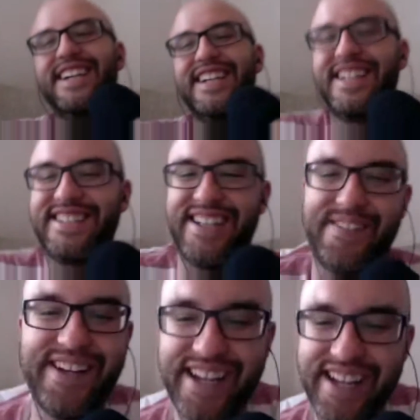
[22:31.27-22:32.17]
Except
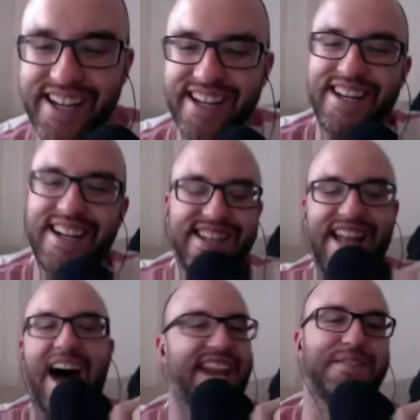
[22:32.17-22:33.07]

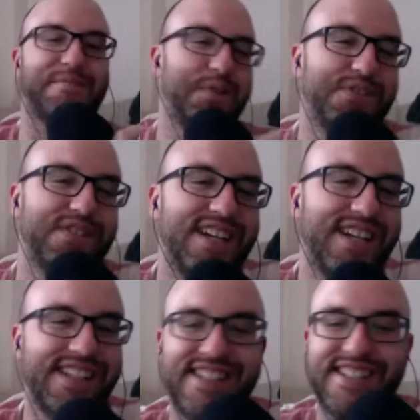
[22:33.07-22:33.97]
not in the
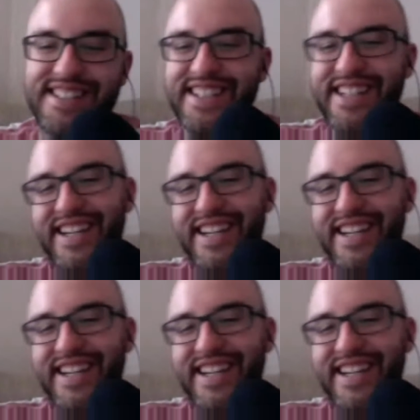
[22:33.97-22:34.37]
movies.